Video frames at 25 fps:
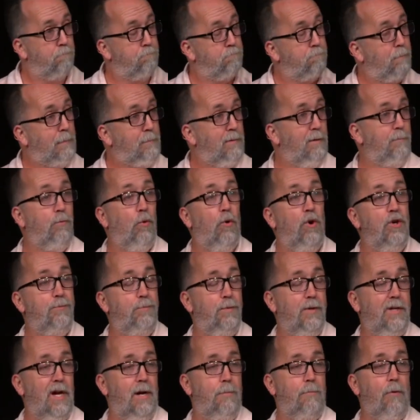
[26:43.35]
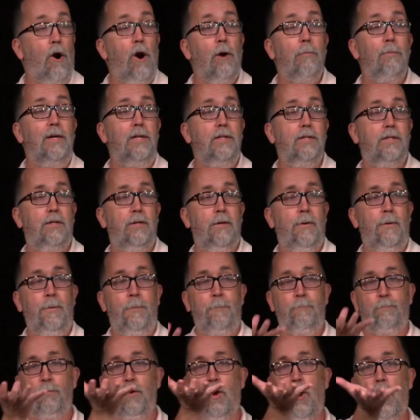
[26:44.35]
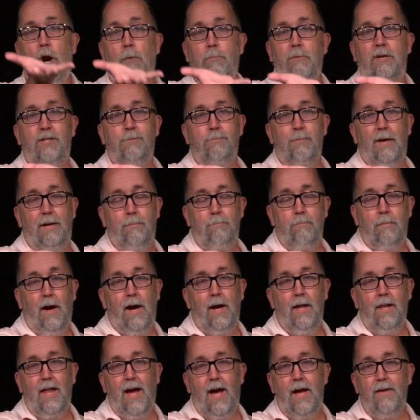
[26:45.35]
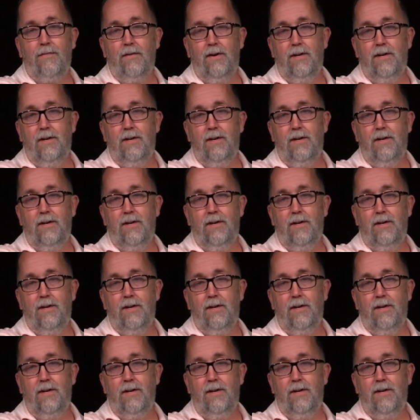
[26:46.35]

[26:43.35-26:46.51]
Baby boys become armies, armies make my life